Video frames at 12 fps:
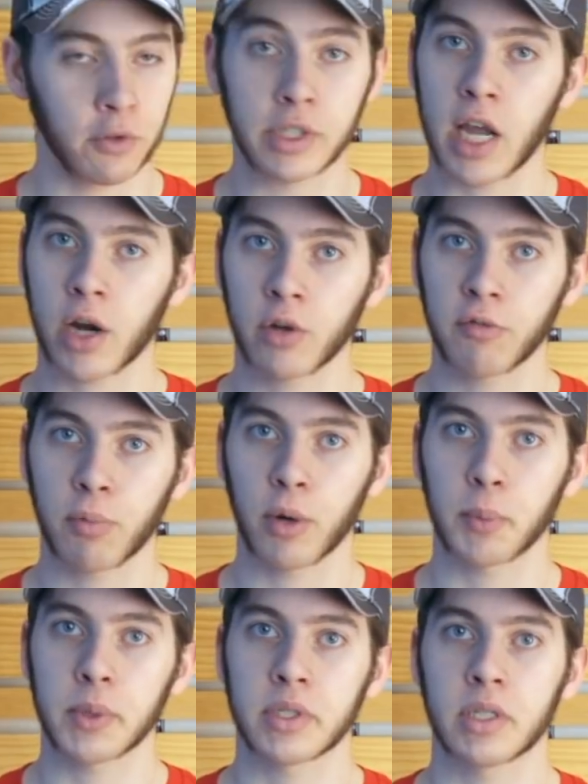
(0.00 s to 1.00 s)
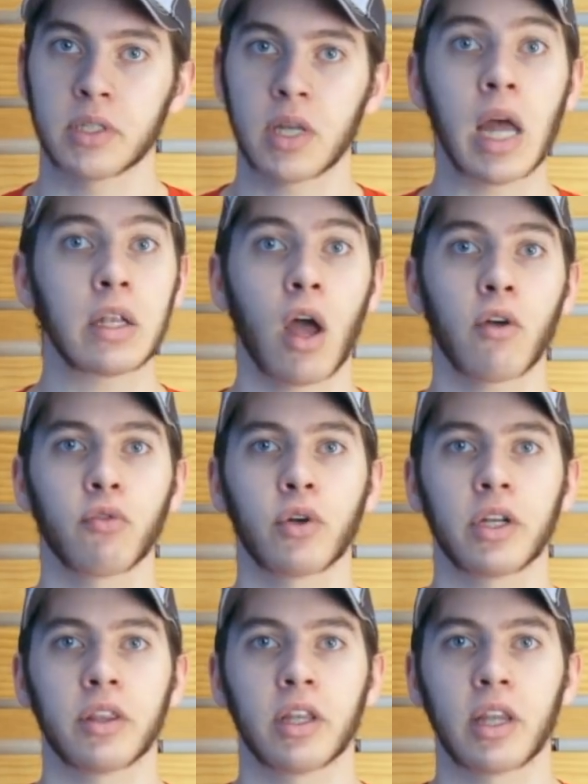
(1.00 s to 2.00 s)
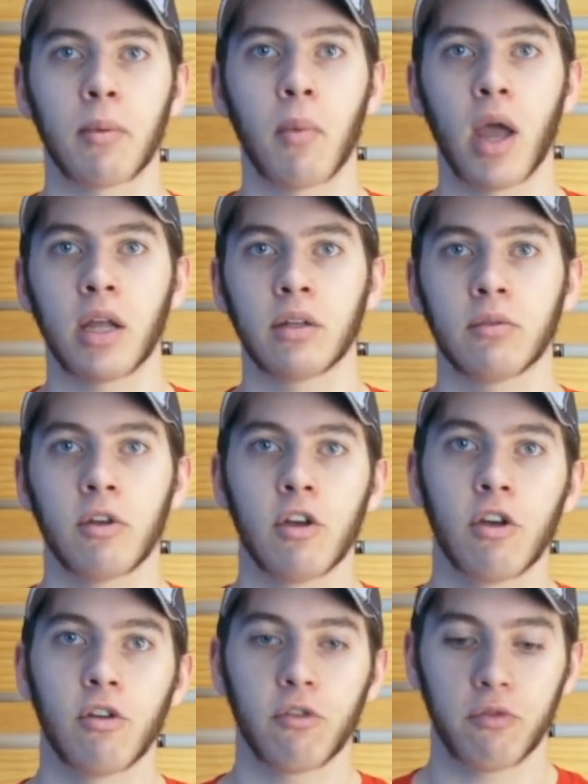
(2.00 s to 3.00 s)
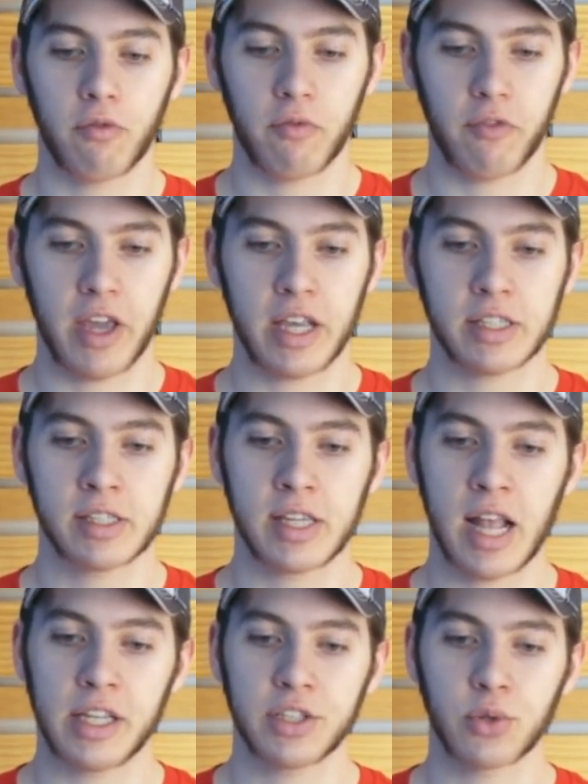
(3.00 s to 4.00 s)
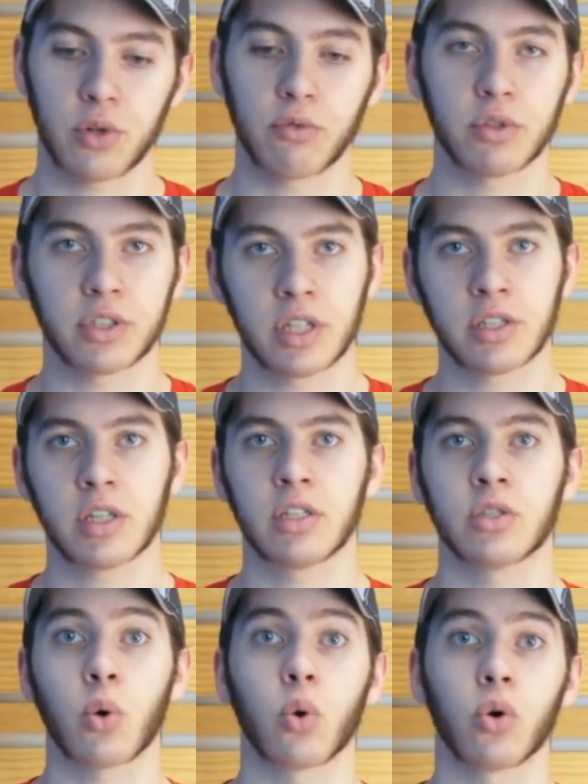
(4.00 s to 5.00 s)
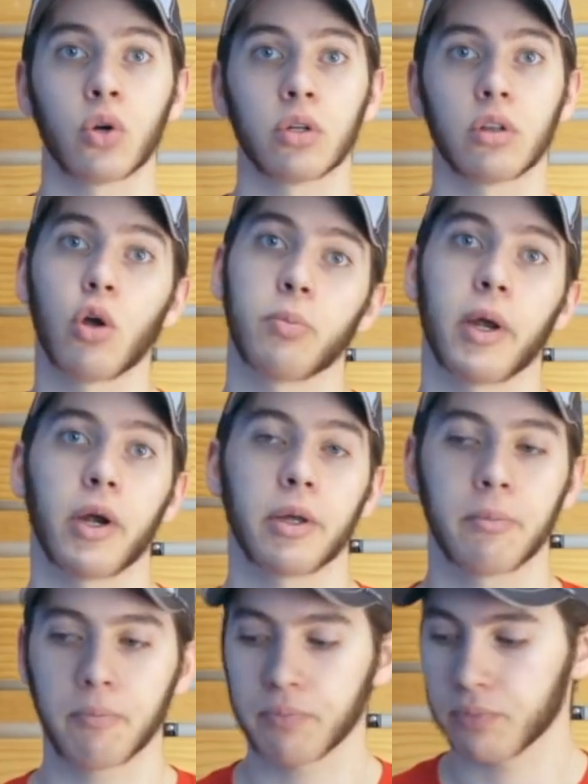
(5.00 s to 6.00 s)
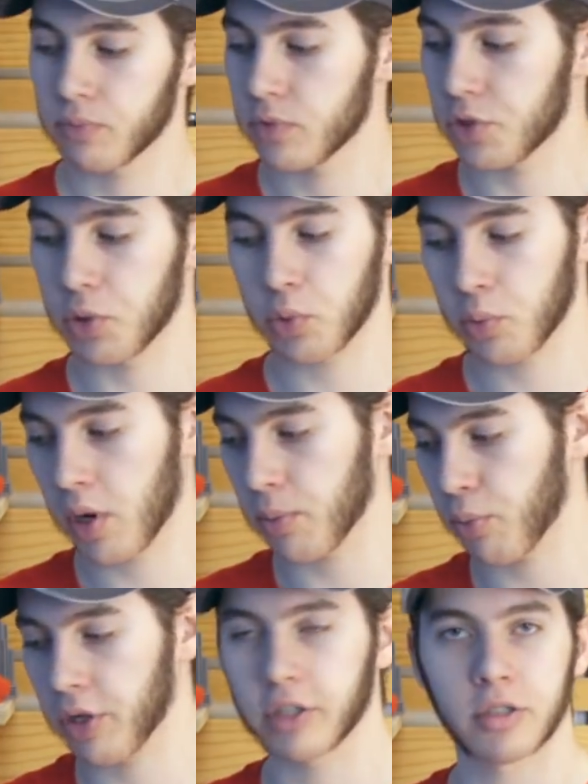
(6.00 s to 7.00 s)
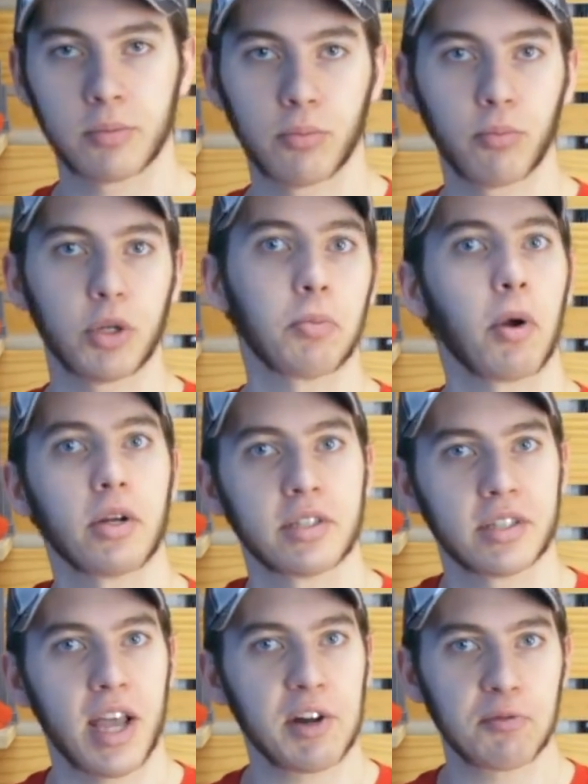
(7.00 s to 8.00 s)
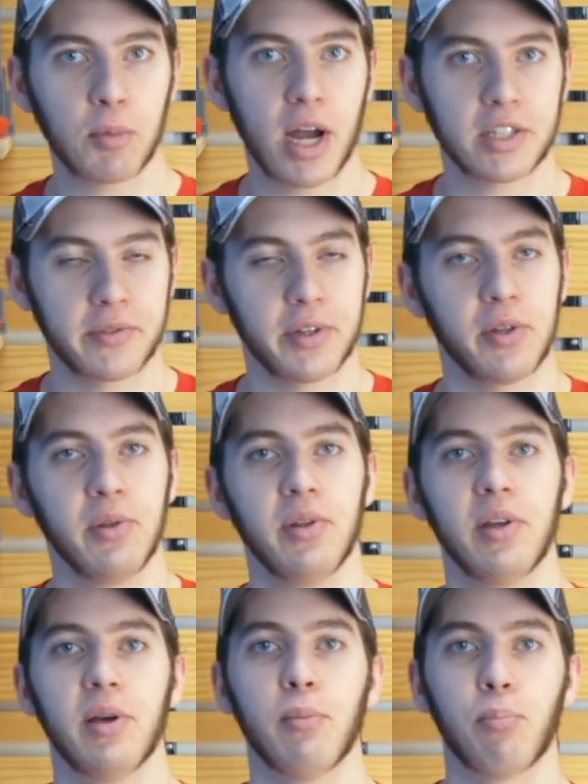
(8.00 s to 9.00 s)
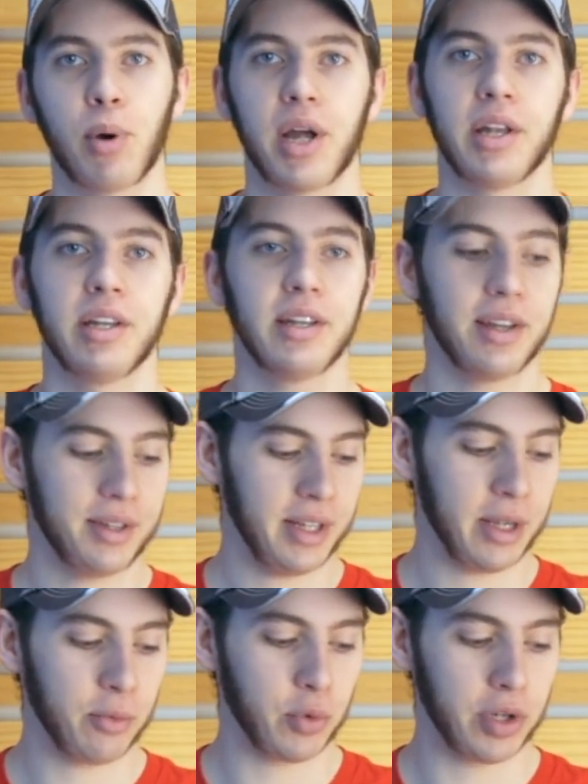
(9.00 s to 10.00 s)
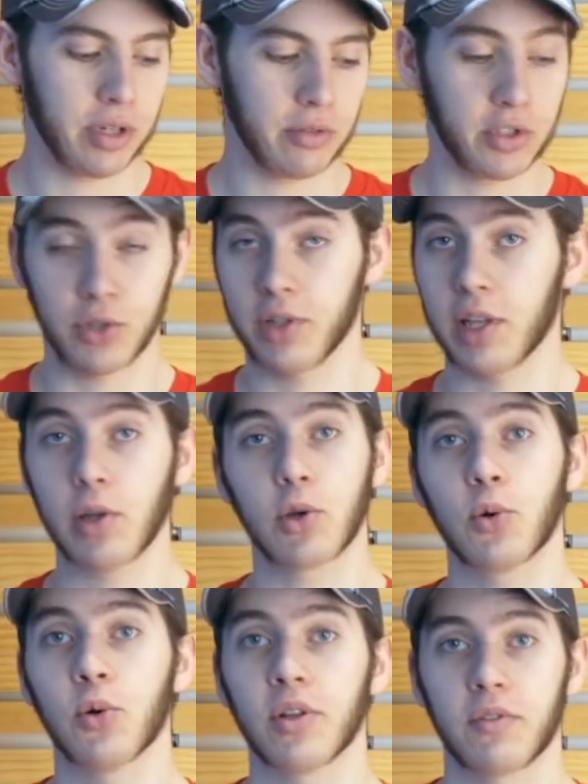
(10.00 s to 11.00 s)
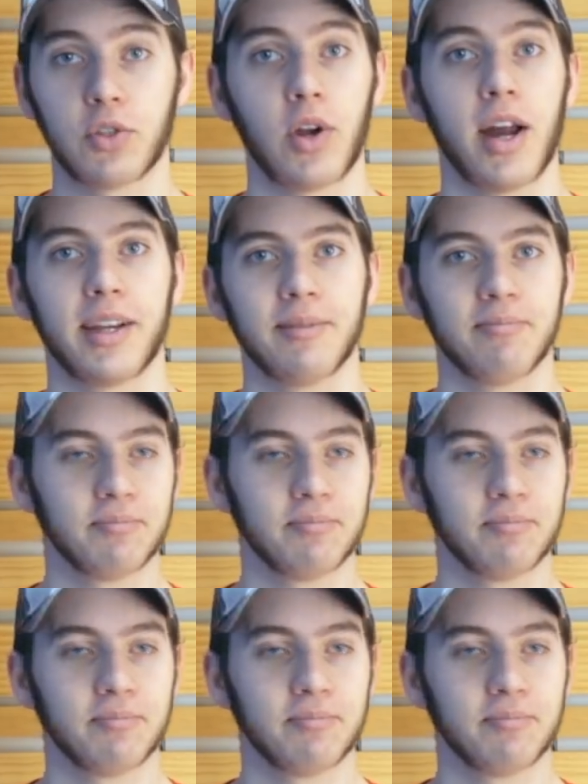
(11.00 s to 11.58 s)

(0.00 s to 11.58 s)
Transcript: for decorative purposes and not for anything that might face any sort of resistance or load bearing. So you wouldn't want to print printer parts out of brass fill, but it would certainly look cool if you tried it.